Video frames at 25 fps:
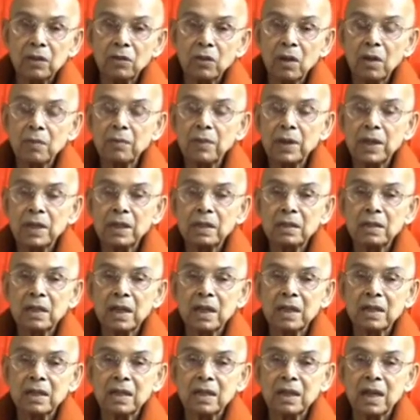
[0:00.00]
You are
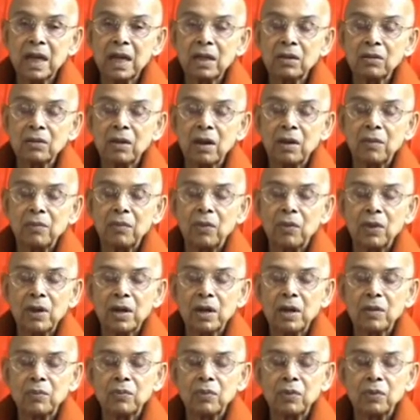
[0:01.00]
meditating and you have
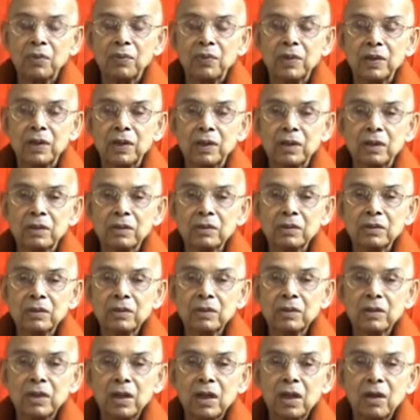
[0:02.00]
wonderful
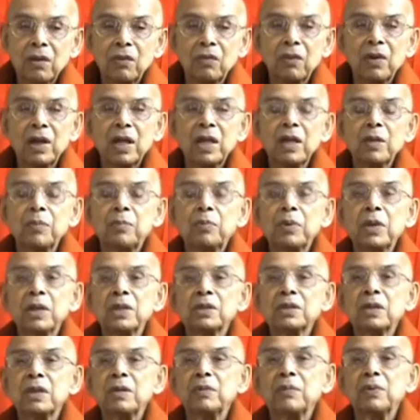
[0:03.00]
feelings, very
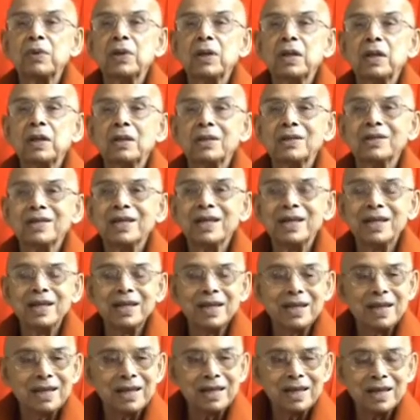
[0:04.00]
pleasant feelings
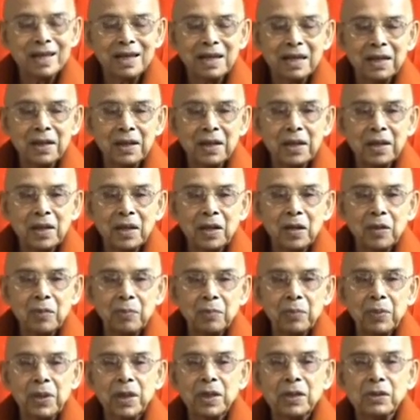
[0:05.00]
indeed.
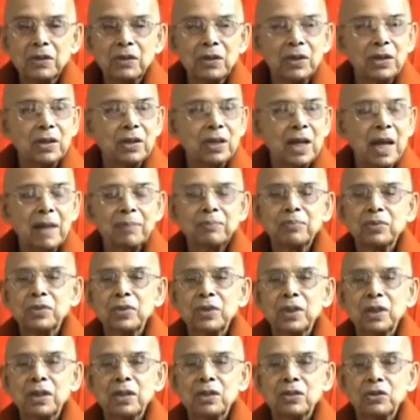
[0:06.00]
Piti,
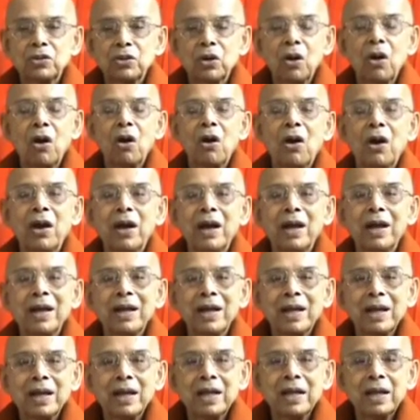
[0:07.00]
rapture, joy.
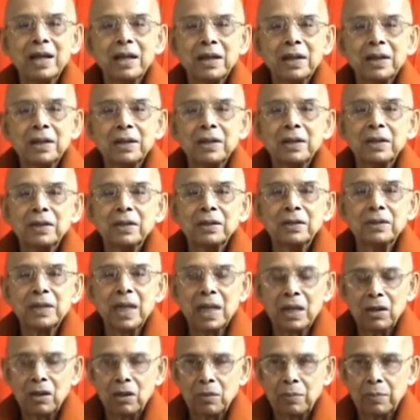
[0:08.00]
They
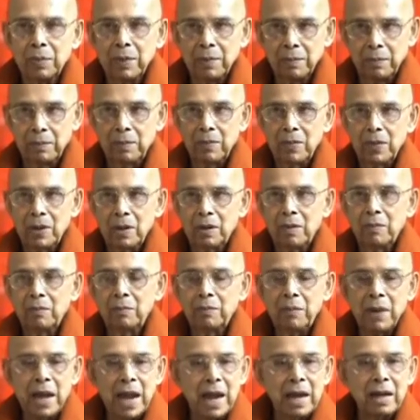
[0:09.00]
are not
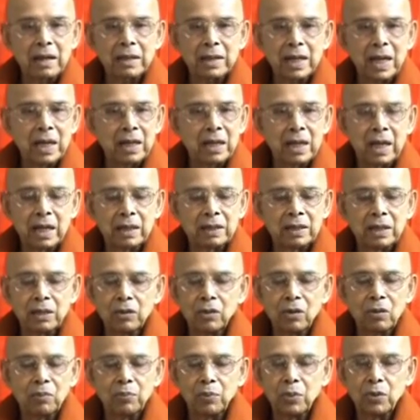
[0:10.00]
bad, they
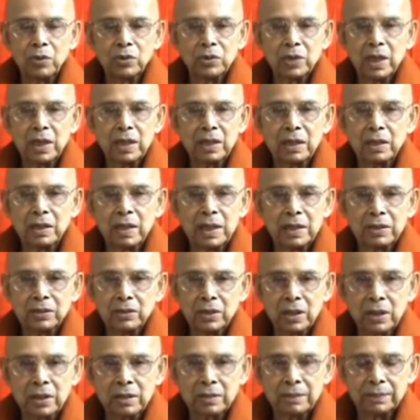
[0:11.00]
don't pose any
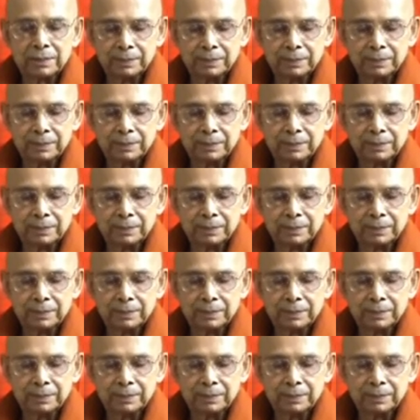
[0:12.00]
danger.